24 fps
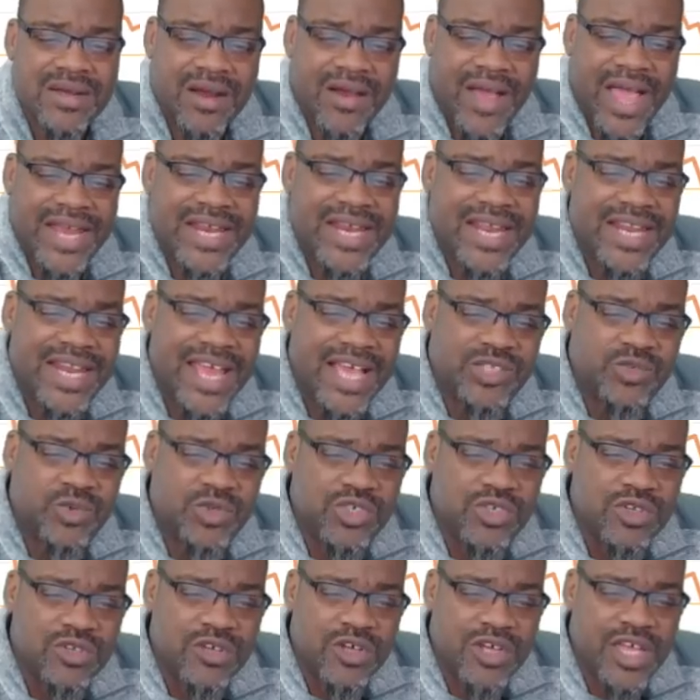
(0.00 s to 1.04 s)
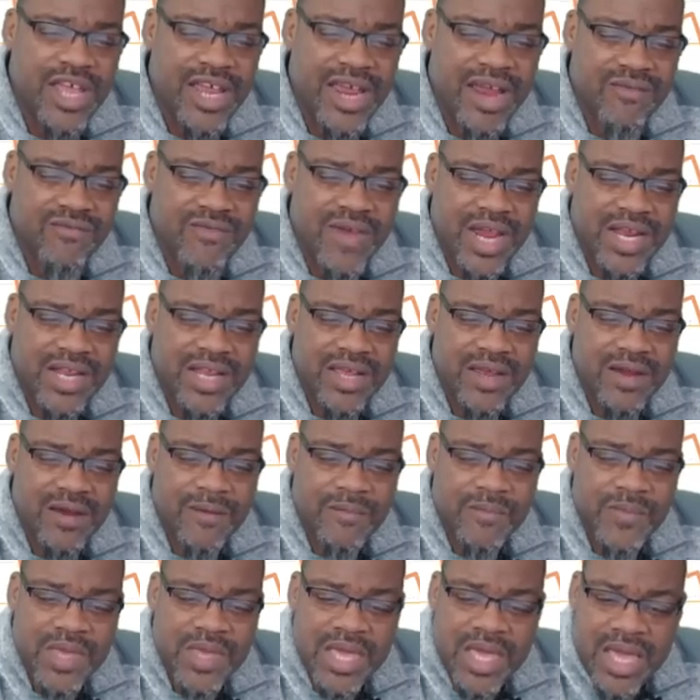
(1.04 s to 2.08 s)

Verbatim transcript: All right, and that's what you're looking at right here.